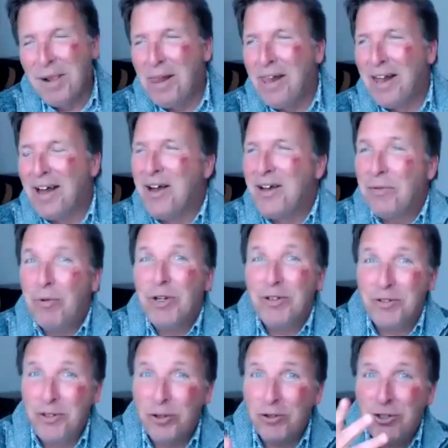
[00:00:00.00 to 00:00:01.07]
Uh, well,
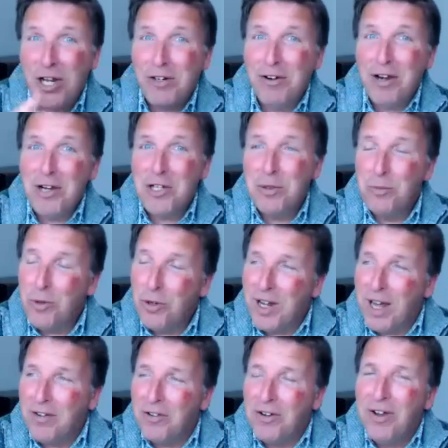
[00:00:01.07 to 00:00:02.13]
your generation would,
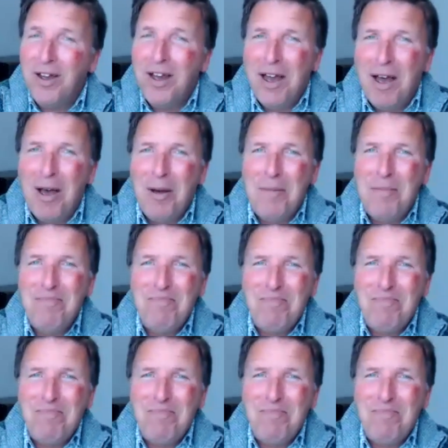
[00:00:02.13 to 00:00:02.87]
Andrew. Um,